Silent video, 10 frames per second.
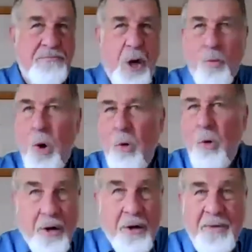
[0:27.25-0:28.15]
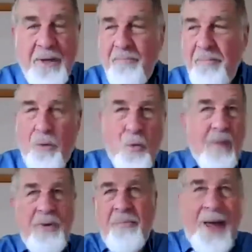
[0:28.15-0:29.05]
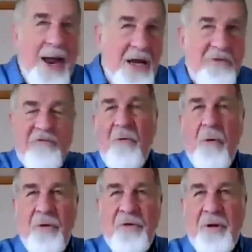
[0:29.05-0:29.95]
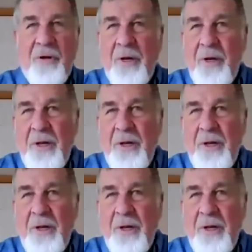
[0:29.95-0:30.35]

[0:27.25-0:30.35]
a roller by rubbing back and forth, and